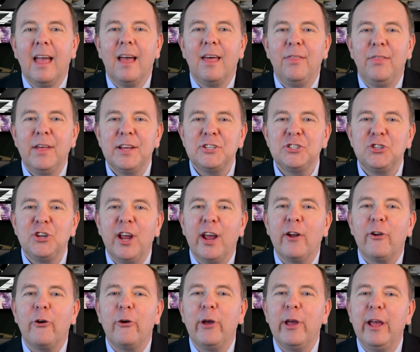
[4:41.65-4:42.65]
This
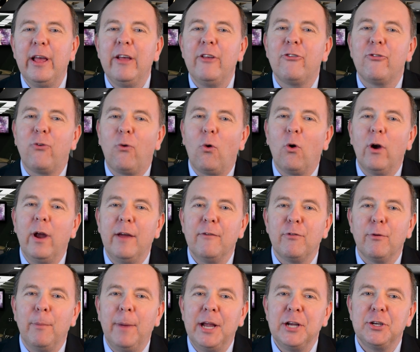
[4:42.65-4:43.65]
channel is for
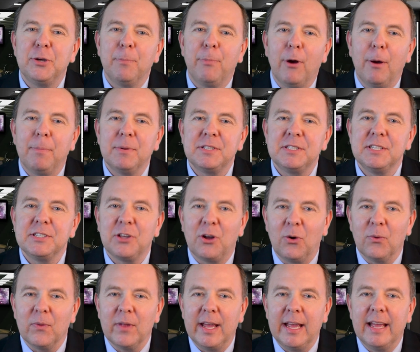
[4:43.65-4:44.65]
information purposes
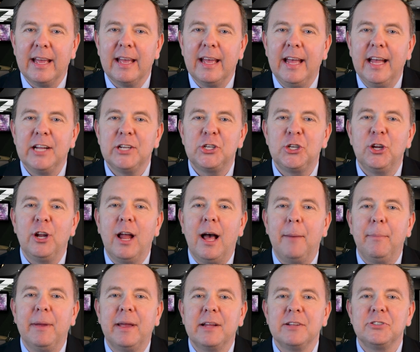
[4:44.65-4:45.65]
only. It should
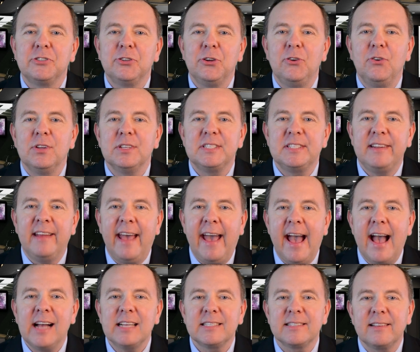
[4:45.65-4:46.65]
not be construed as
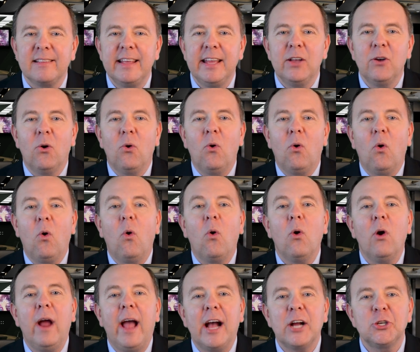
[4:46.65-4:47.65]
tax, legal,
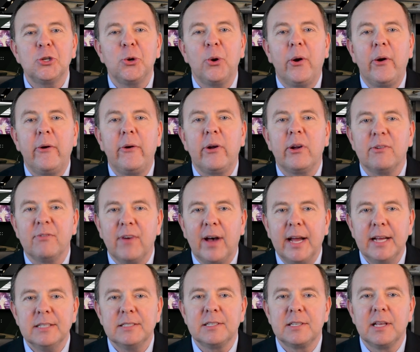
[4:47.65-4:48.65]
or actuarial
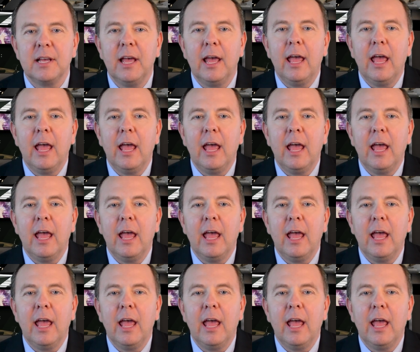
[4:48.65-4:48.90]
advice.